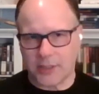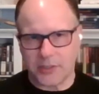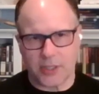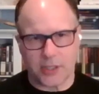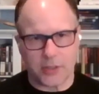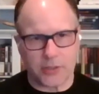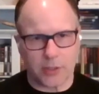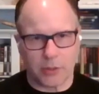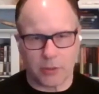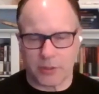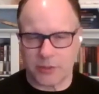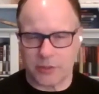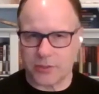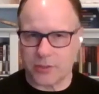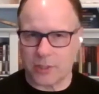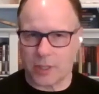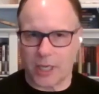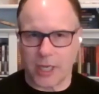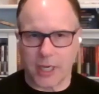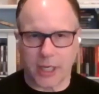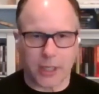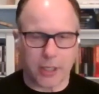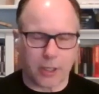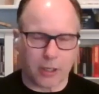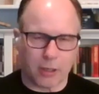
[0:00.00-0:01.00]
your process
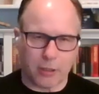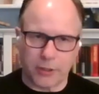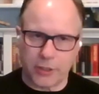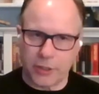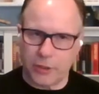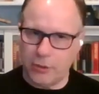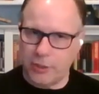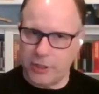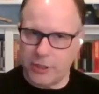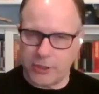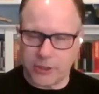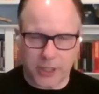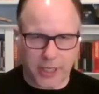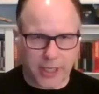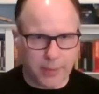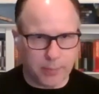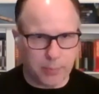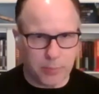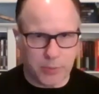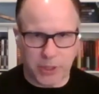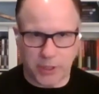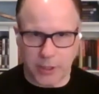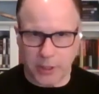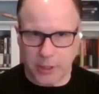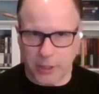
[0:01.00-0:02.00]
looks like. Are you the
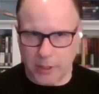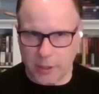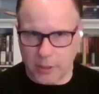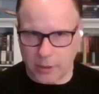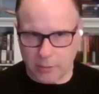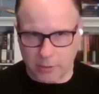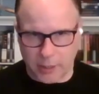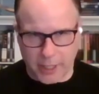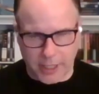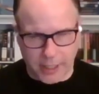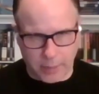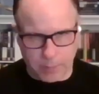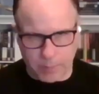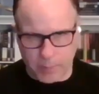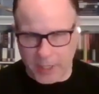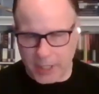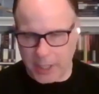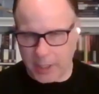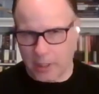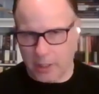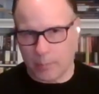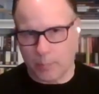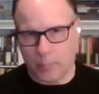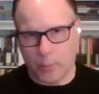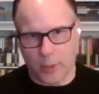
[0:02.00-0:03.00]
type to like
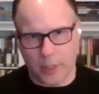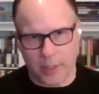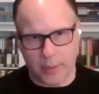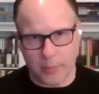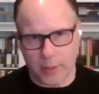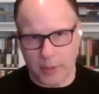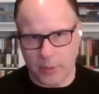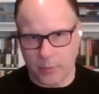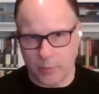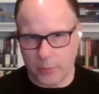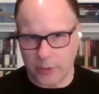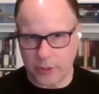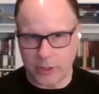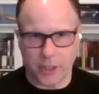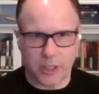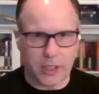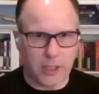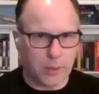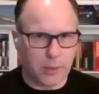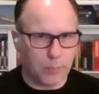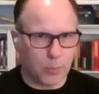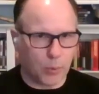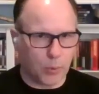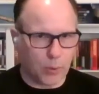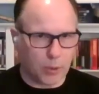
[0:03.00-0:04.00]
make an appointment with
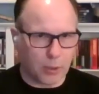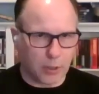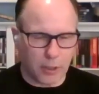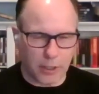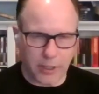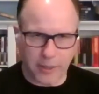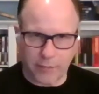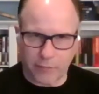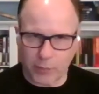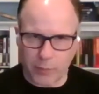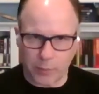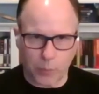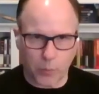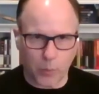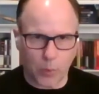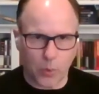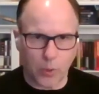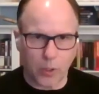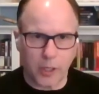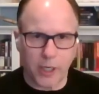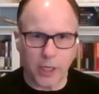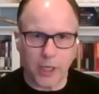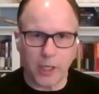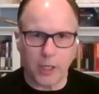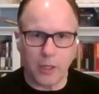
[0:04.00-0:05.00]
a keyboard every
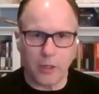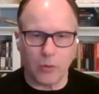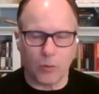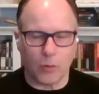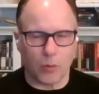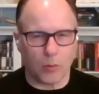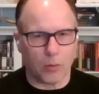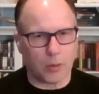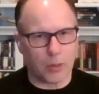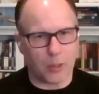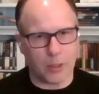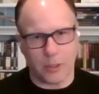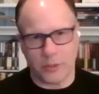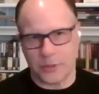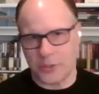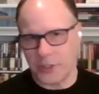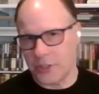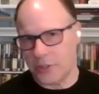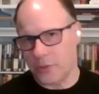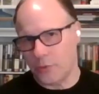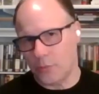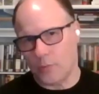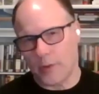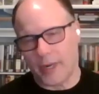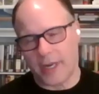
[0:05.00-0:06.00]
morning, or
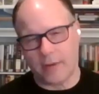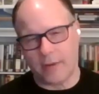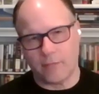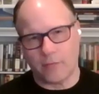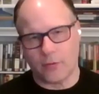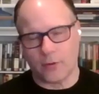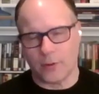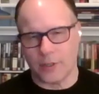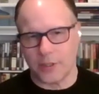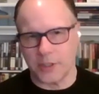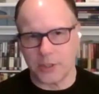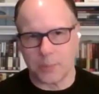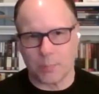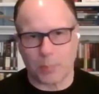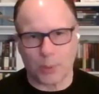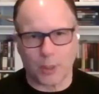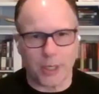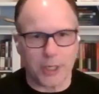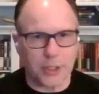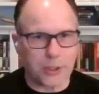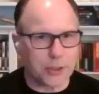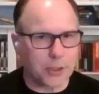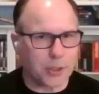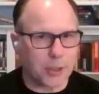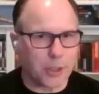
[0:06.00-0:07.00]
do you wait for
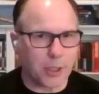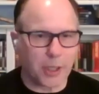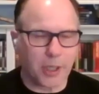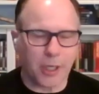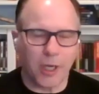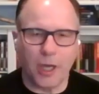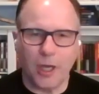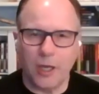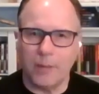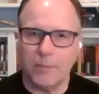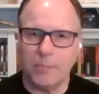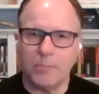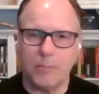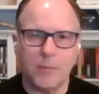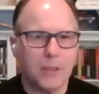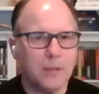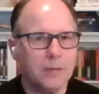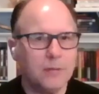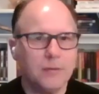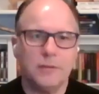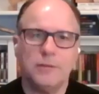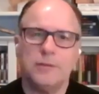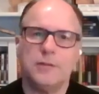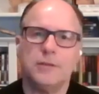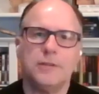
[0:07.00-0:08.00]
inspiration to
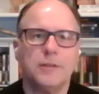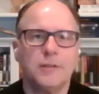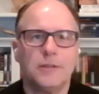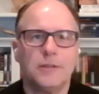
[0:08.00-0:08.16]
come?